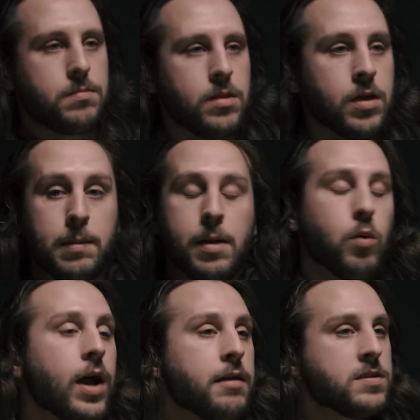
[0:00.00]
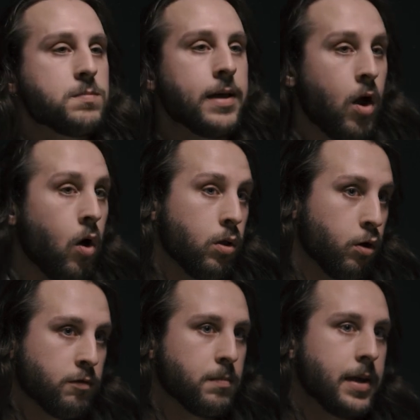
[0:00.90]
Okay, my wife has been all
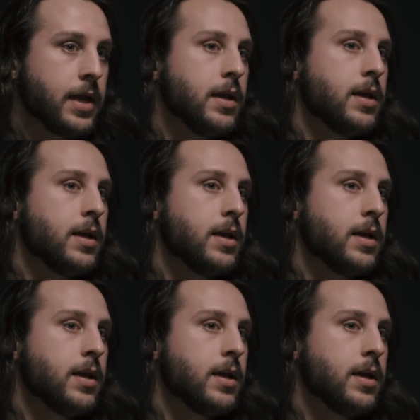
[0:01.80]
over me